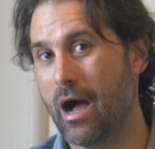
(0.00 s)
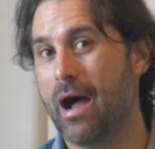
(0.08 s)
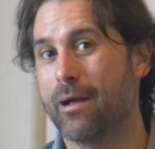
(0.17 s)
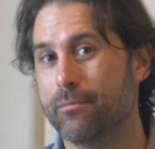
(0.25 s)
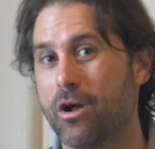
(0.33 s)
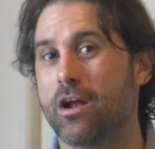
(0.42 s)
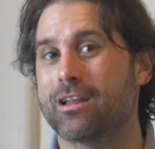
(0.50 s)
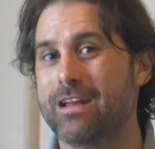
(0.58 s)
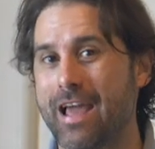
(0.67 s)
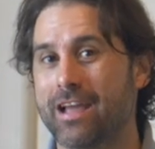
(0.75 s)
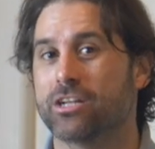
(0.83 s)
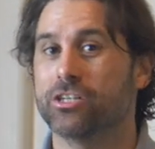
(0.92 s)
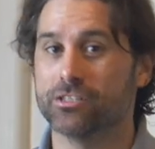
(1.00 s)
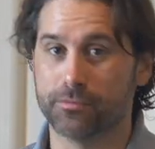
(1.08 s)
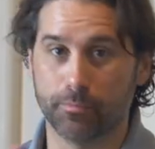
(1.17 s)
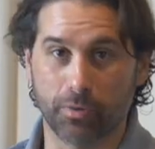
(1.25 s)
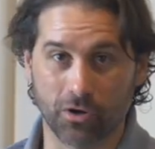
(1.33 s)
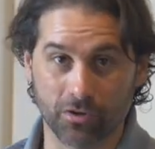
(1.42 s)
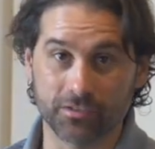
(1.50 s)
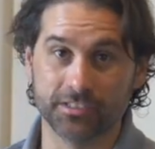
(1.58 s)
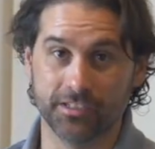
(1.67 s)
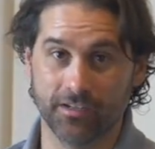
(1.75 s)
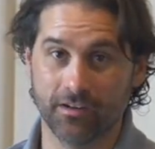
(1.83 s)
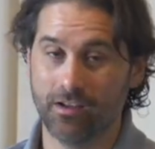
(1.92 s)
I am not an anxious
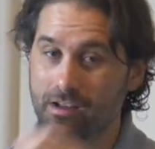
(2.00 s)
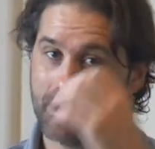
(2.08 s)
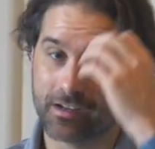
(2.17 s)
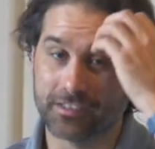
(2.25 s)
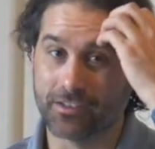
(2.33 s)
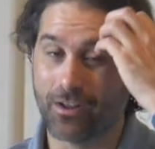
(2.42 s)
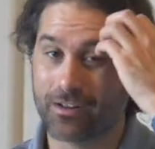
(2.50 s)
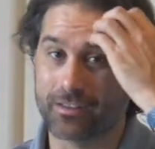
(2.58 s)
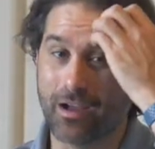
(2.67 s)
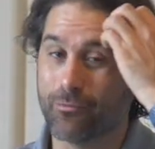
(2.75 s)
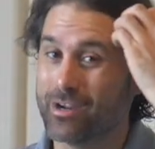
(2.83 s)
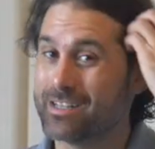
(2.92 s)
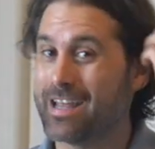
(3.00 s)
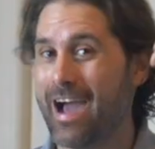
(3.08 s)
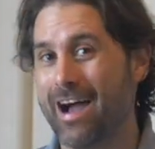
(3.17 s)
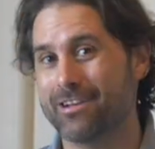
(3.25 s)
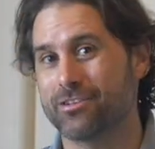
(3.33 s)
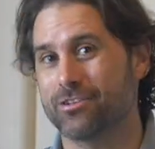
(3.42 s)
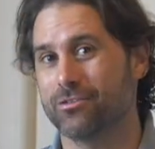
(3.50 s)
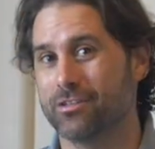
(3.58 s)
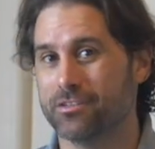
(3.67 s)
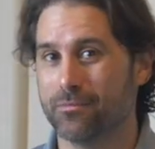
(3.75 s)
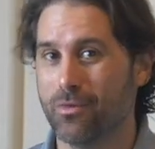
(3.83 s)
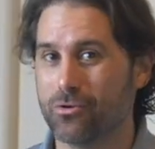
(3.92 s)
person. Because a lot of the time we attach to
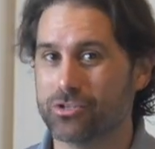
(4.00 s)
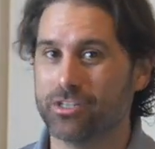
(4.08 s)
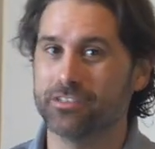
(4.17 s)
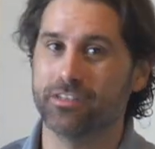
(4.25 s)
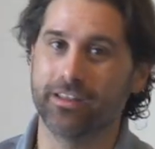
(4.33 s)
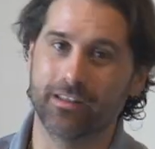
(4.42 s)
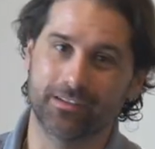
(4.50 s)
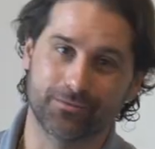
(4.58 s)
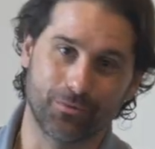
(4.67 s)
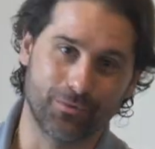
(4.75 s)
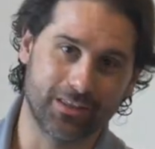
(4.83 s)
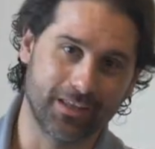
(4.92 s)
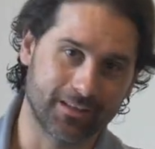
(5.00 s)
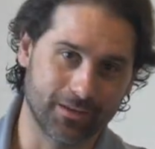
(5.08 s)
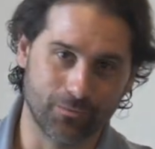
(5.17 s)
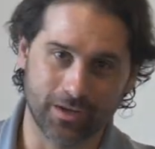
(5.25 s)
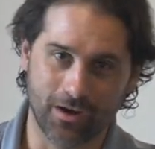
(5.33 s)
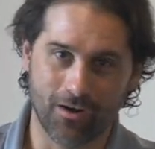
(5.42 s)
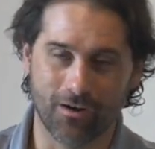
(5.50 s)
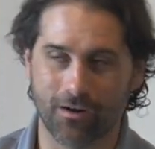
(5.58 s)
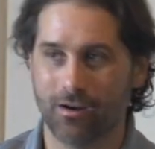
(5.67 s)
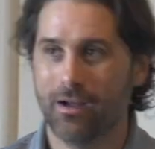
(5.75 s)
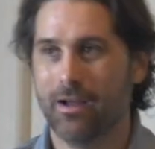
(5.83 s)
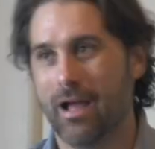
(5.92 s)
these emotions, and then that's what we think that we
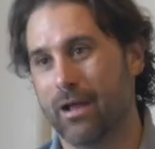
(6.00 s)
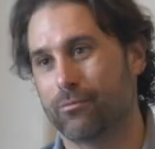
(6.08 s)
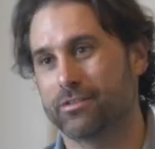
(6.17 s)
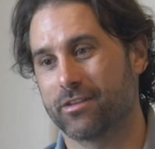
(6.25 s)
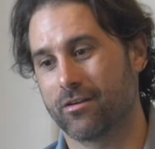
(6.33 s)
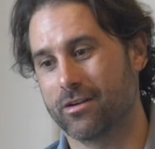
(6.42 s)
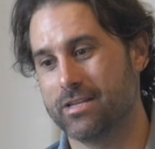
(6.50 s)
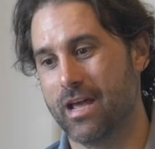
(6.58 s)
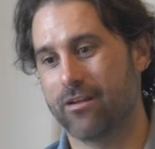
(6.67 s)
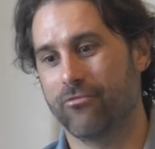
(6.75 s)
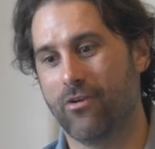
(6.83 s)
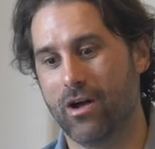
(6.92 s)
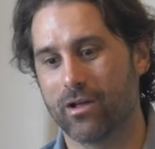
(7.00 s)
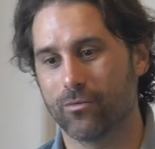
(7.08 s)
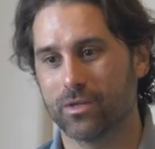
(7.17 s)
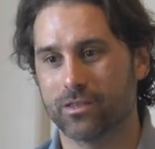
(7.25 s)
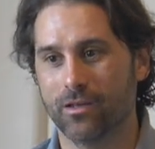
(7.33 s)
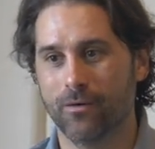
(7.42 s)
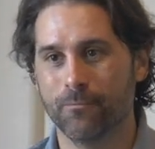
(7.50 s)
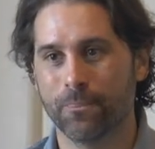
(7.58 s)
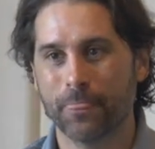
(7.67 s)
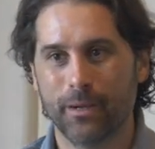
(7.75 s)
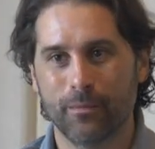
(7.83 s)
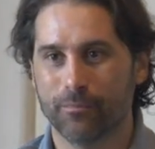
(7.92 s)
are, and we start identifying with them.
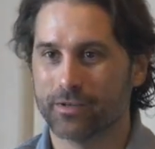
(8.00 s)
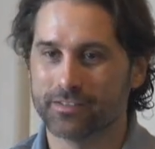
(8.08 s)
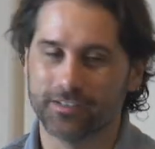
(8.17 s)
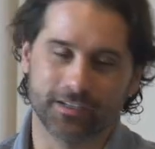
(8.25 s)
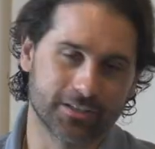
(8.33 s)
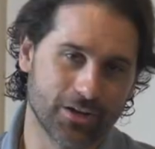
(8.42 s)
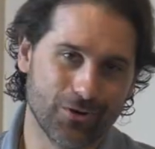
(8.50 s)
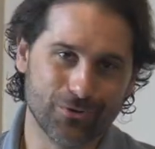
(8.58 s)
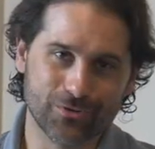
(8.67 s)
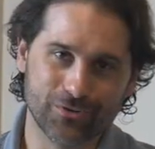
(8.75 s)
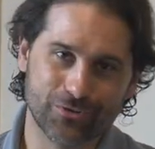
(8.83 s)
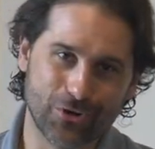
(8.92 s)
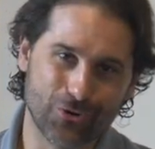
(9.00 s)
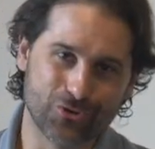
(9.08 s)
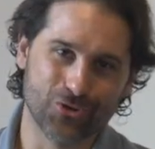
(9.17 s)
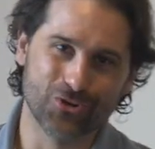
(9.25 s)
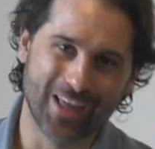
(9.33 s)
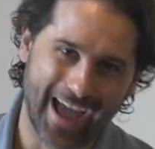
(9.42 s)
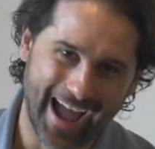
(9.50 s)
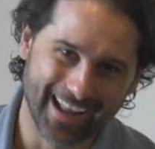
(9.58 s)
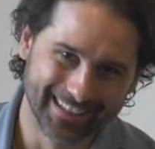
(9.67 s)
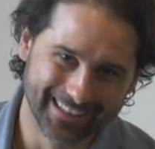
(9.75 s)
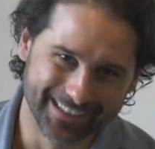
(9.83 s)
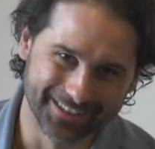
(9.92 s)
But it's like, don't do that.
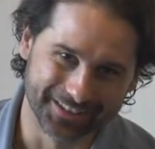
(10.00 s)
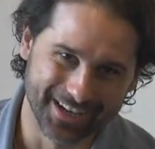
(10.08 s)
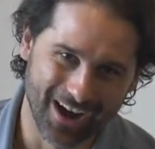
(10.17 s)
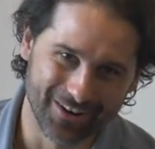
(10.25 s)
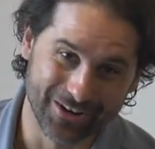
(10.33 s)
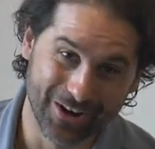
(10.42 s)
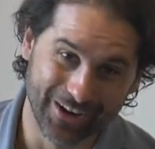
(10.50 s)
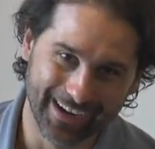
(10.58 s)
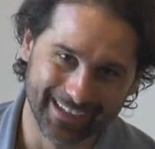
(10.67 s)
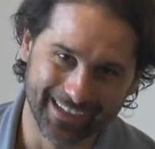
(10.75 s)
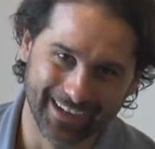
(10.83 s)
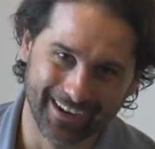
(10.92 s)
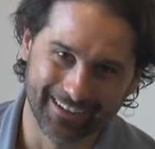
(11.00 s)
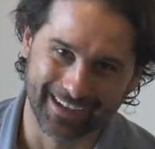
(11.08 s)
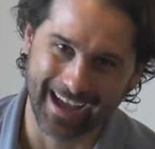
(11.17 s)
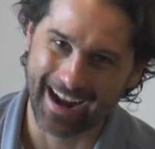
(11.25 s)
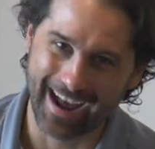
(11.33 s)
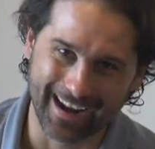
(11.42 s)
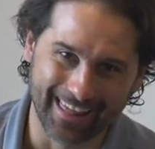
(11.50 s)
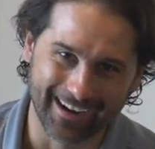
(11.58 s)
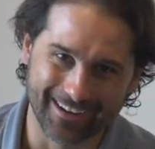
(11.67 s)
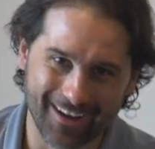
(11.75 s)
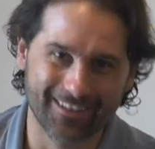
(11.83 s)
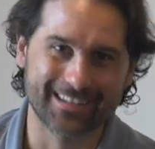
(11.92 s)
Just don't do it. Get out of there.
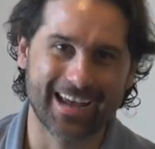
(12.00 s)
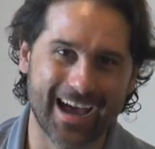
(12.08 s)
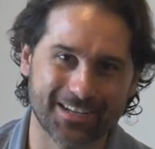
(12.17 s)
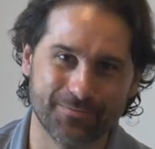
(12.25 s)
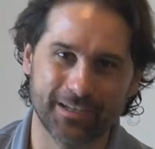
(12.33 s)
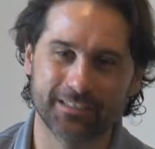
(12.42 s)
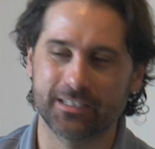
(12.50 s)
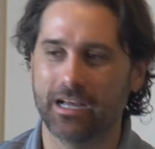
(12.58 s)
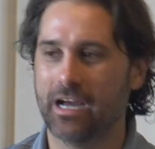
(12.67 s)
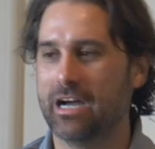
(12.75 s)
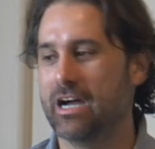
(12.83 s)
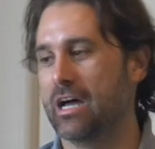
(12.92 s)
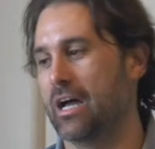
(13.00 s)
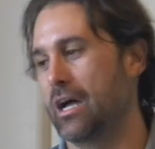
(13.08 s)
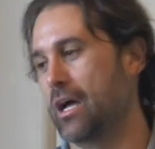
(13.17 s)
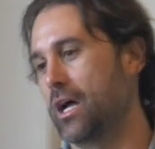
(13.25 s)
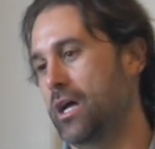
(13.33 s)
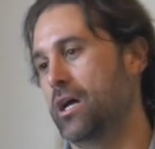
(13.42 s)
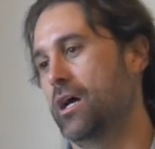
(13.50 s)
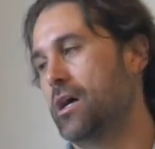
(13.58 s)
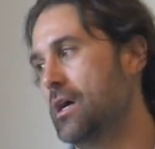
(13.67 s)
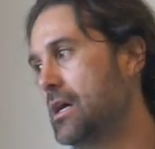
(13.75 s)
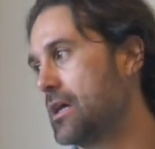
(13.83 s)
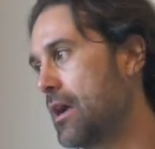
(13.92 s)
No attachment.
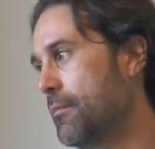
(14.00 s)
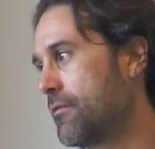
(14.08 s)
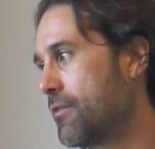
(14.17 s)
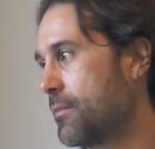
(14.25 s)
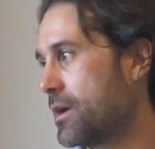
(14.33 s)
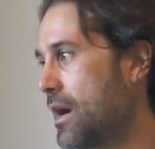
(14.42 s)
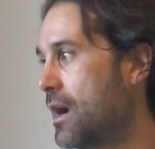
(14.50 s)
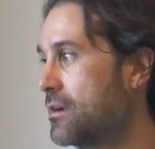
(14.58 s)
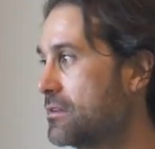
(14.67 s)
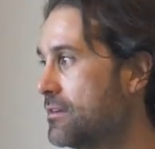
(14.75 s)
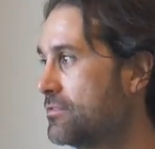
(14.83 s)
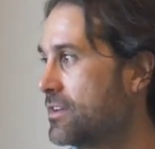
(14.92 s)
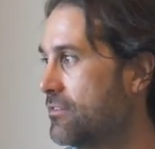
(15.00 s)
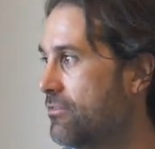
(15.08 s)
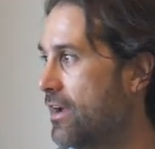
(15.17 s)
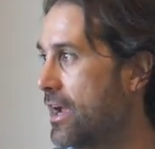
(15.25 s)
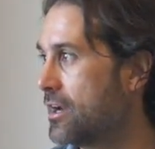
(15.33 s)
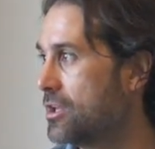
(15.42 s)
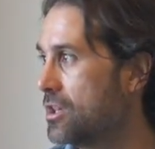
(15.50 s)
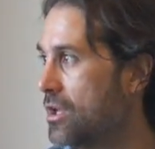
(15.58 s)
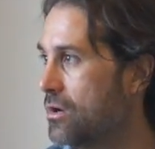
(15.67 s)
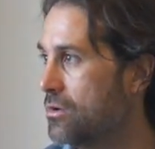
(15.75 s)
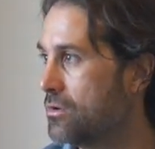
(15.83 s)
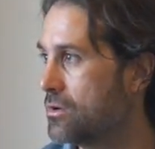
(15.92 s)
Coming from a guy who lives in a van
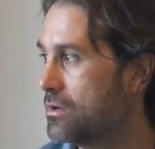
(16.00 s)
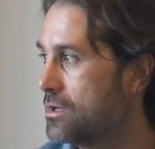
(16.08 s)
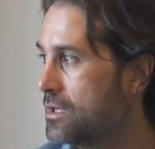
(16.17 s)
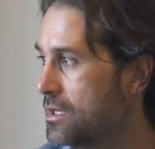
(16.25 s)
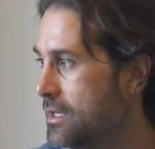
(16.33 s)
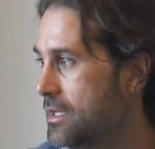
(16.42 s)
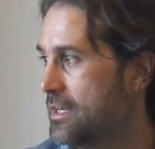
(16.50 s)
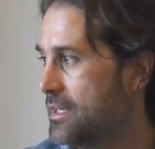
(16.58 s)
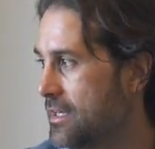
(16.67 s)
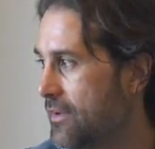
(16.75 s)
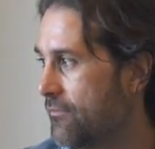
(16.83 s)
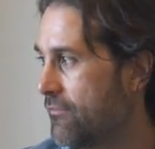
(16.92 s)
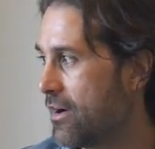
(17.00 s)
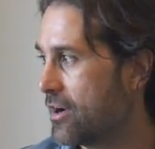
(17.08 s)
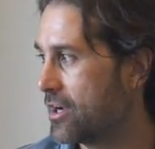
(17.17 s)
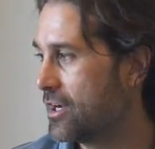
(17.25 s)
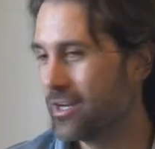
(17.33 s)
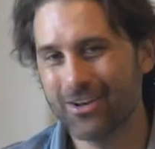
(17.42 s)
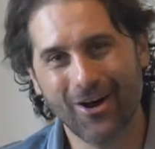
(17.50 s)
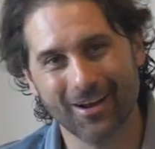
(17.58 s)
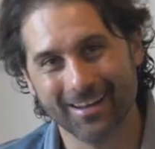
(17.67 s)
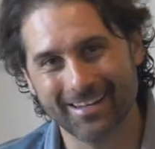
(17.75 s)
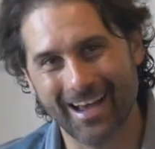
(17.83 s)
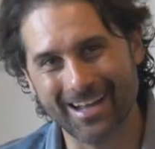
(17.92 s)
alone, very good at not
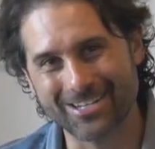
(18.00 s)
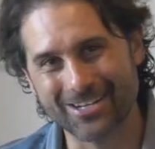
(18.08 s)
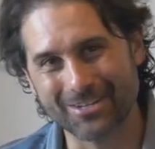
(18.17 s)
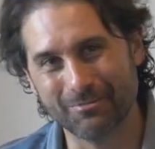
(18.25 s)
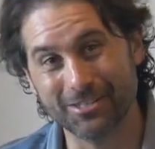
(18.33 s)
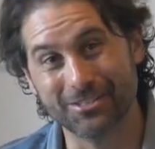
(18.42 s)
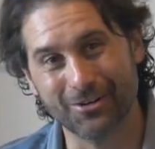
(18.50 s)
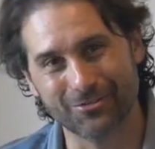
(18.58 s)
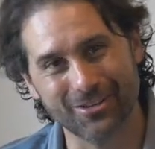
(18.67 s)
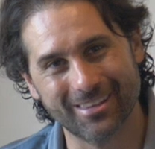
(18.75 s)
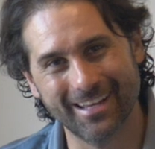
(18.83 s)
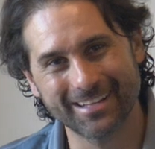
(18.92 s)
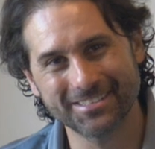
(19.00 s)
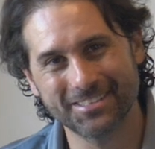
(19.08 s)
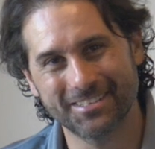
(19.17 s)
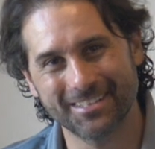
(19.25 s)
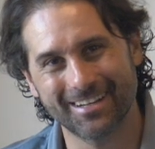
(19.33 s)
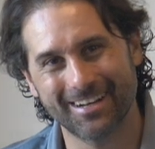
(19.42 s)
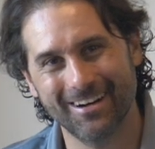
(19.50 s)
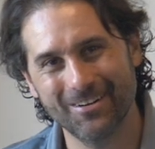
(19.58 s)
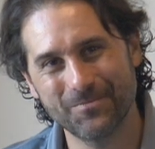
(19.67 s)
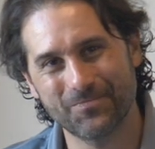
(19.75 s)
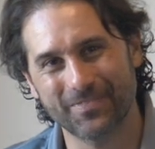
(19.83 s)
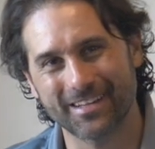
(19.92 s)
attaching myself to things.
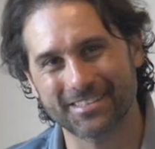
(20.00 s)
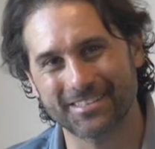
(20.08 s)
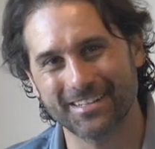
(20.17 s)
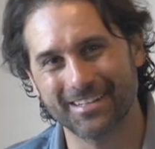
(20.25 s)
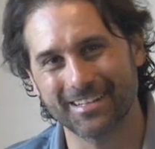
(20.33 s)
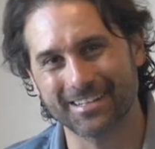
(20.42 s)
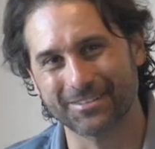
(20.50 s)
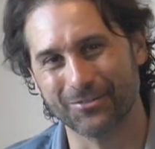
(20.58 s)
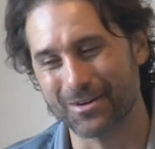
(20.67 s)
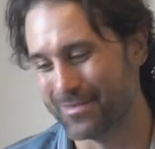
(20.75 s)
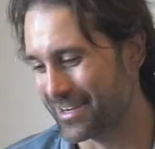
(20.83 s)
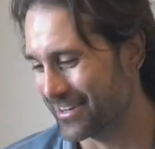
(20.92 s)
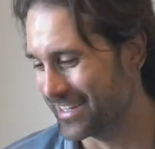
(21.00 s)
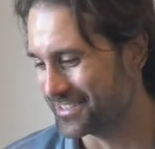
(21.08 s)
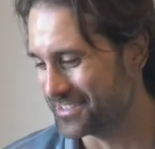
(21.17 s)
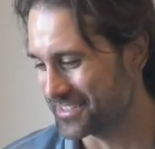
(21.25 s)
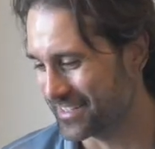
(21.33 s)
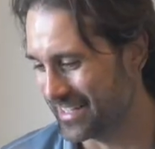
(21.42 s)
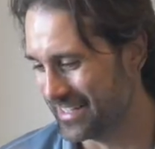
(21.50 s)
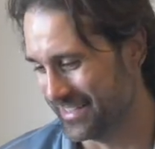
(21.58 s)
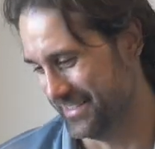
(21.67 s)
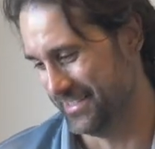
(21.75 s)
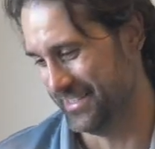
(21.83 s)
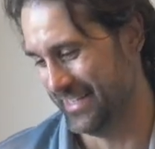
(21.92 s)
It's one of my great
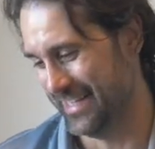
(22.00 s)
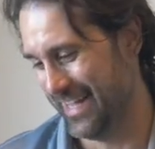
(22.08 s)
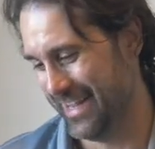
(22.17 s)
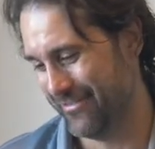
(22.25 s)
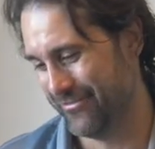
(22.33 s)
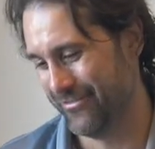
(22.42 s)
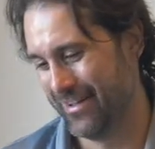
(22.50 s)
skills in life.